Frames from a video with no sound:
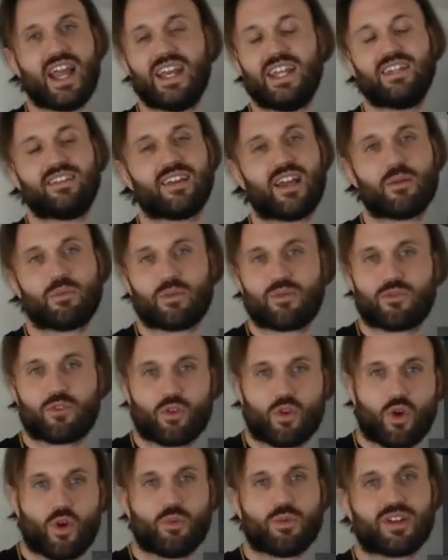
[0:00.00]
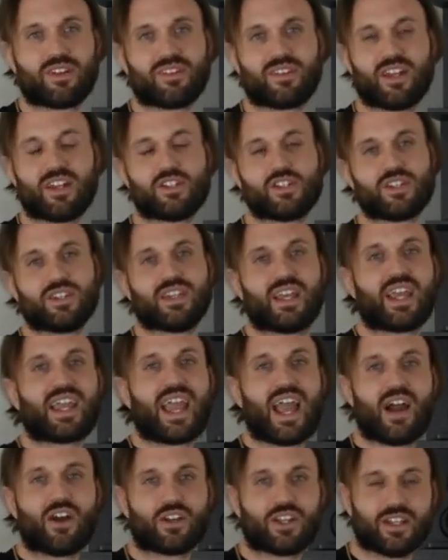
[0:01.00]
any type of Chrome extension that
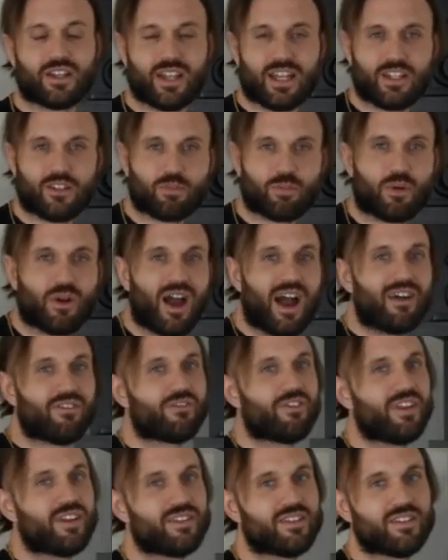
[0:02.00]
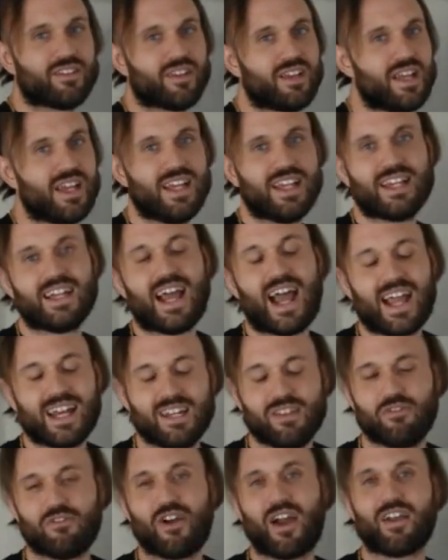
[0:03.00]
calculates profits,
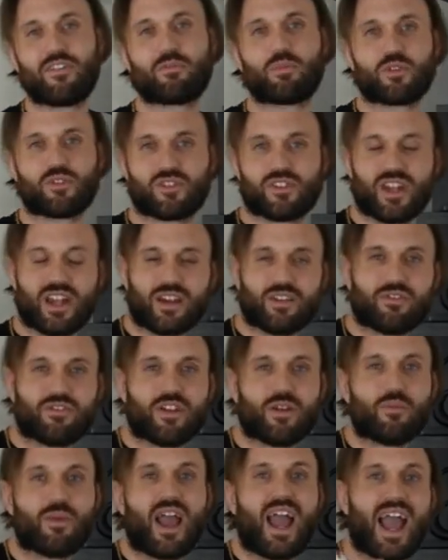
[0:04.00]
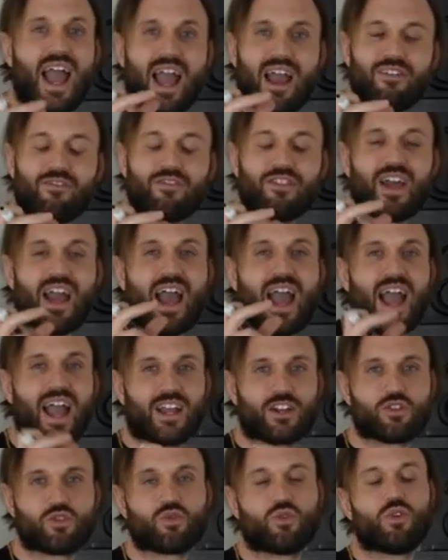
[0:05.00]
95% of them have the
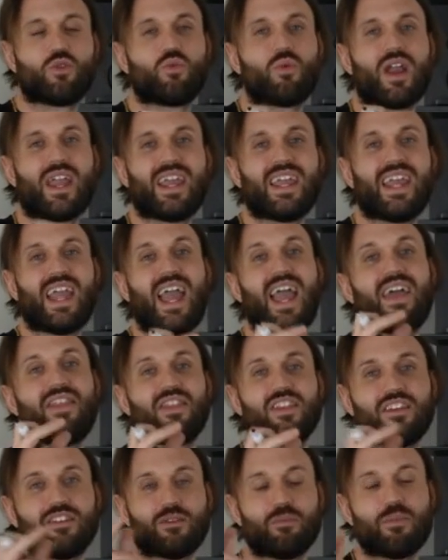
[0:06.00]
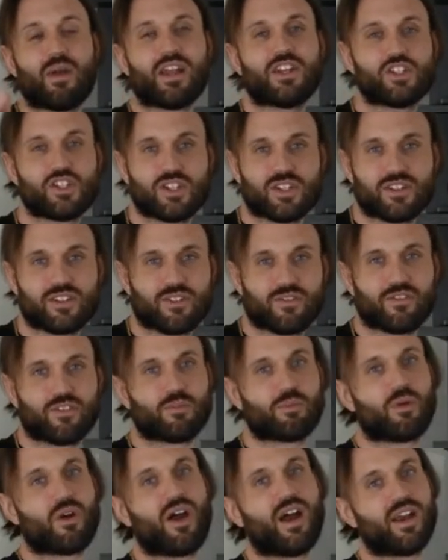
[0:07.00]
actual weight and the dimensions of
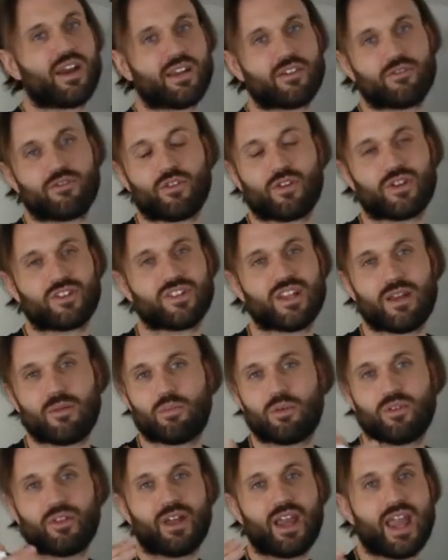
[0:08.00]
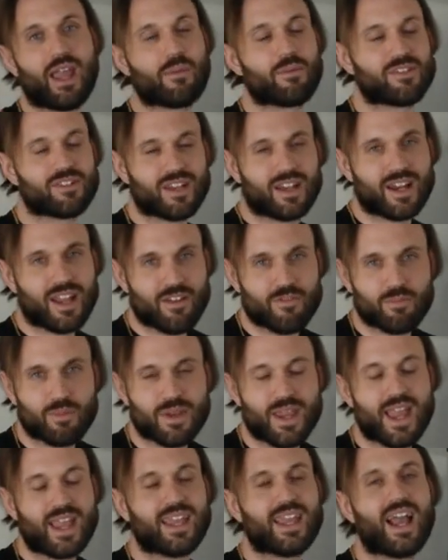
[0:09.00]
the product. For example, the Amazon
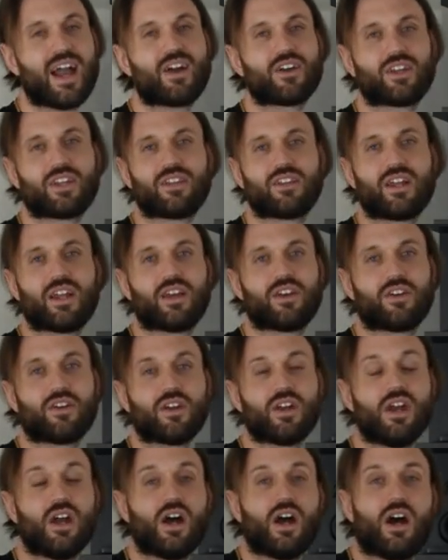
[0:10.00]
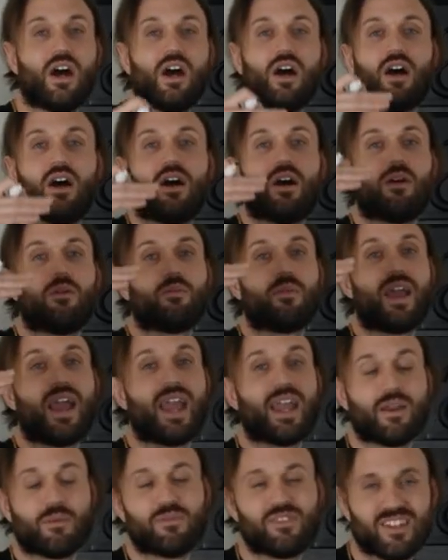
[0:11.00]
FBA calculator, um,
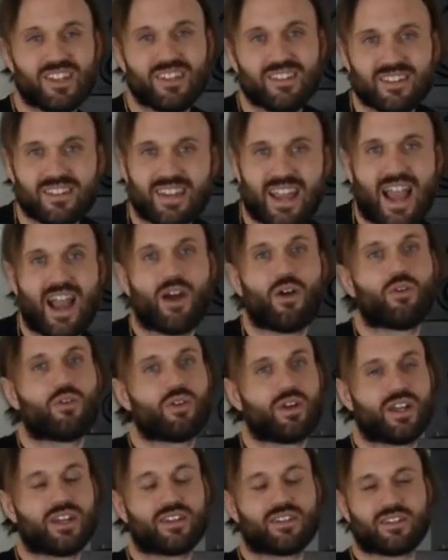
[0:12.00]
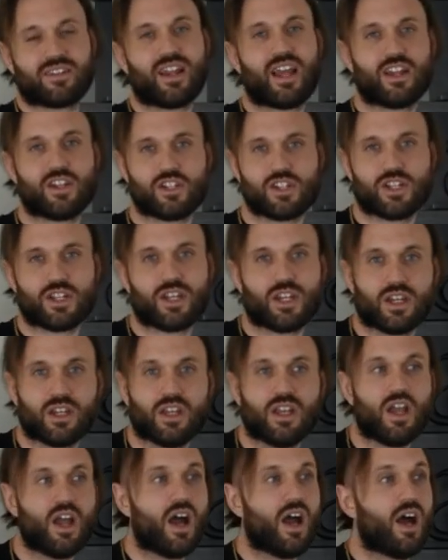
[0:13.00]
AMZ Scout extension,
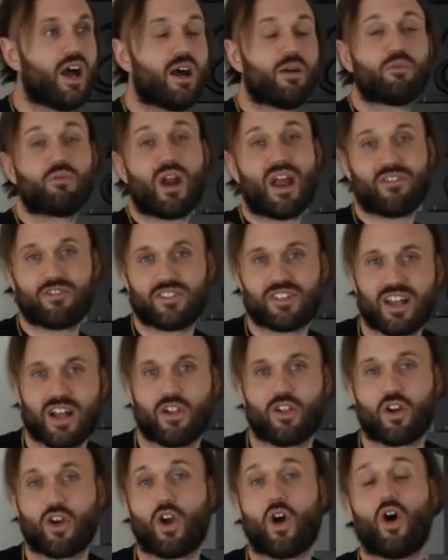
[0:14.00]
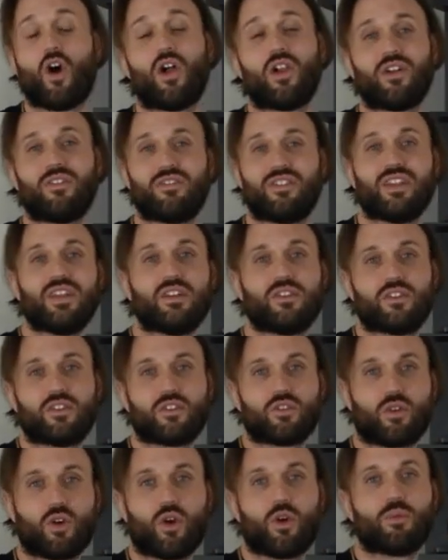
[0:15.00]
um, RevSeller, all of these
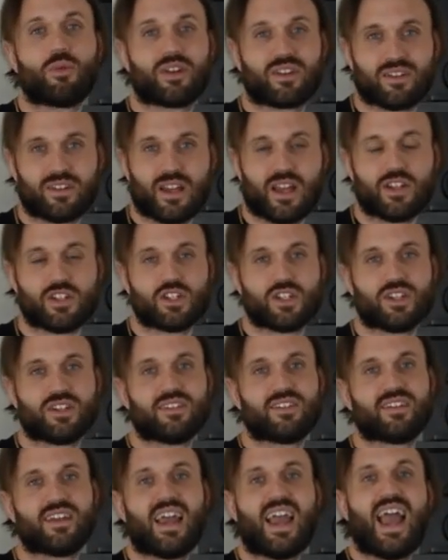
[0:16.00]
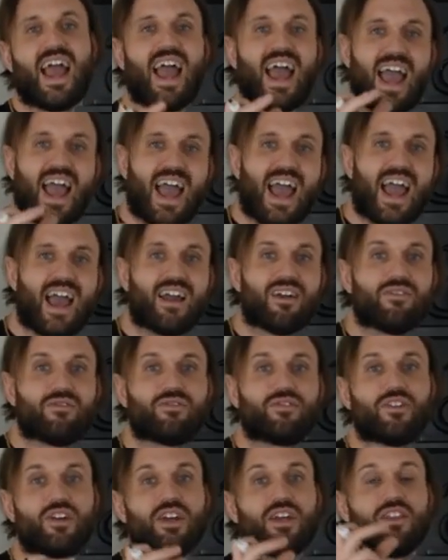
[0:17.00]
Chrome extensions
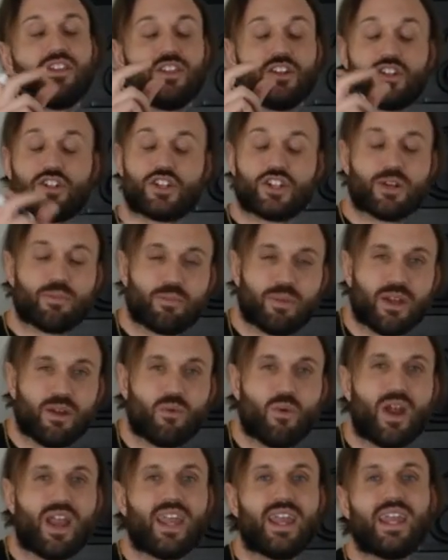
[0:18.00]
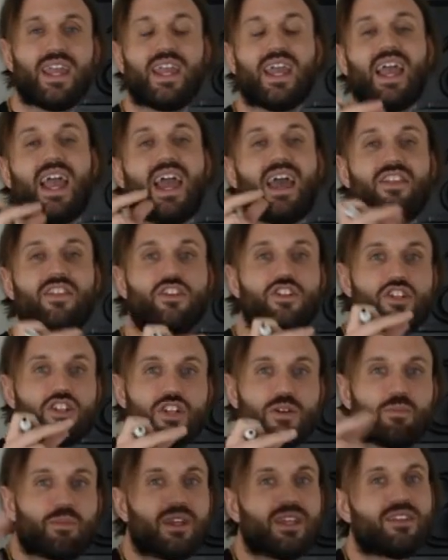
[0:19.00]
have the shipping weight and the
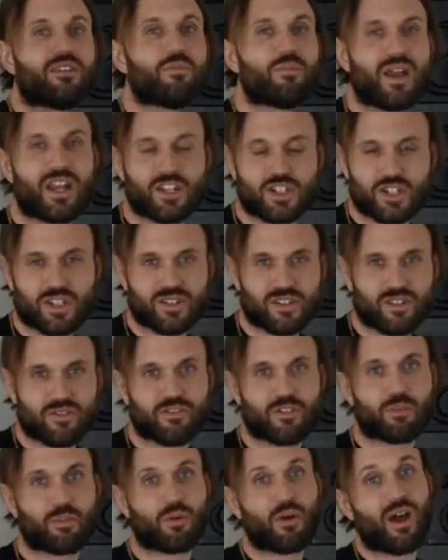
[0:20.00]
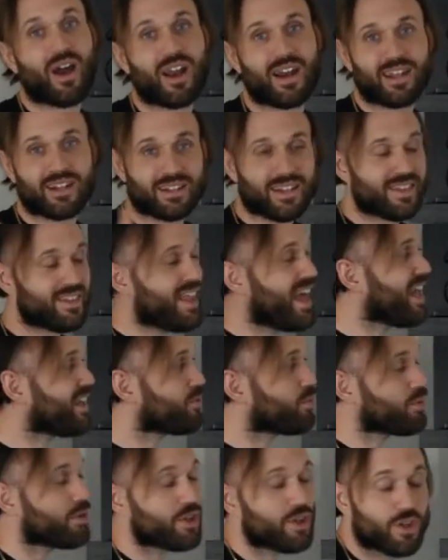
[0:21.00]
shipping dimensions of the product. And
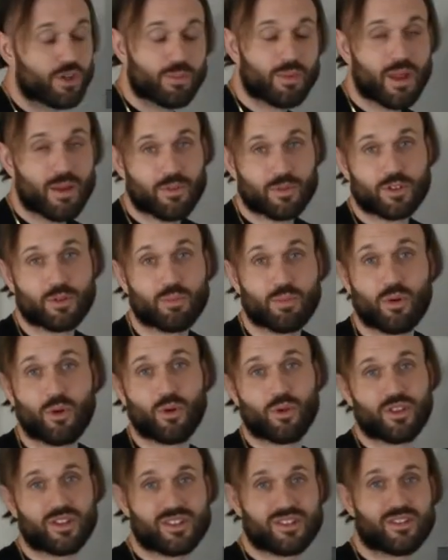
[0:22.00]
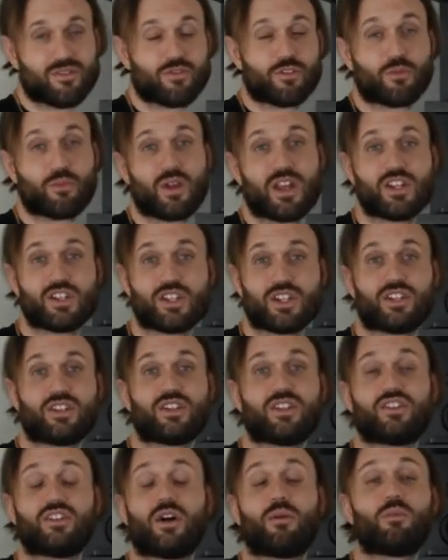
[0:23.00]
that's where you're going to be able to pull this information
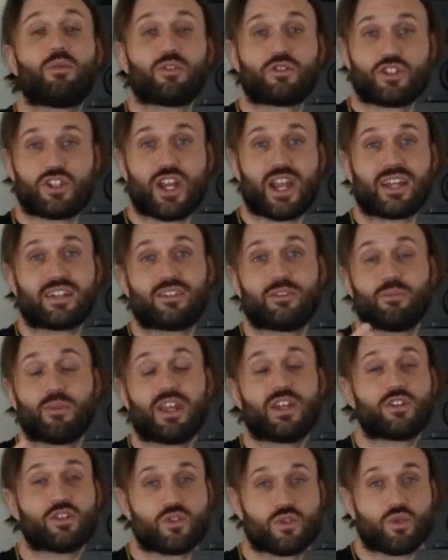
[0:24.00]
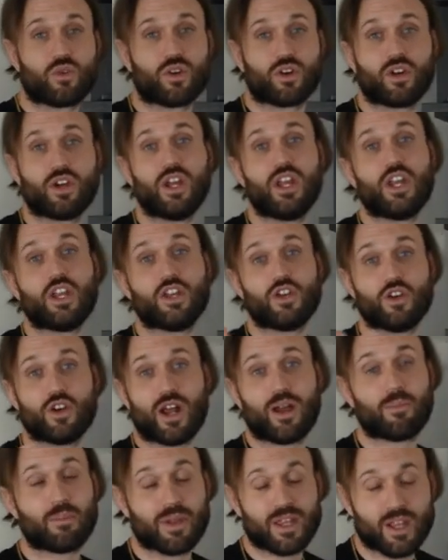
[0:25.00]
to double check to make sure you're
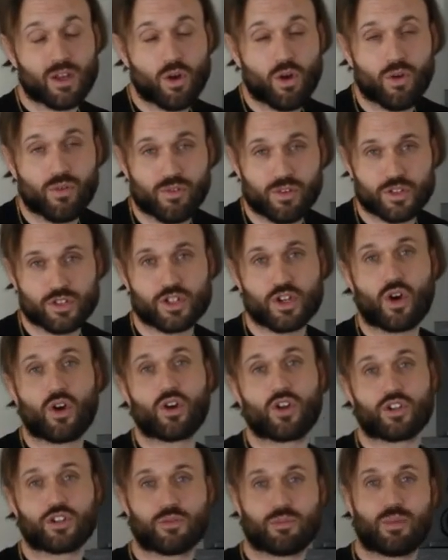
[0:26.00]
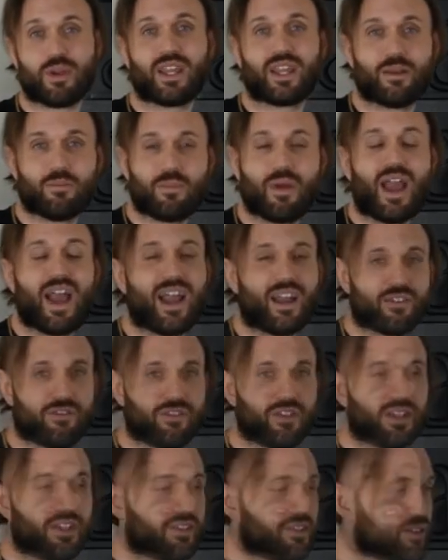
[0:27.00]
not being overcharged pick and pack
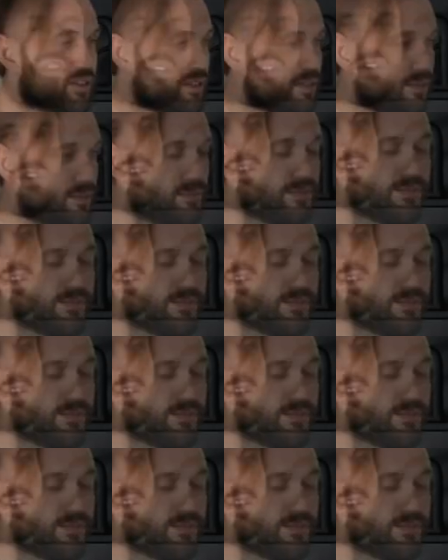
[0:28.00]
fees.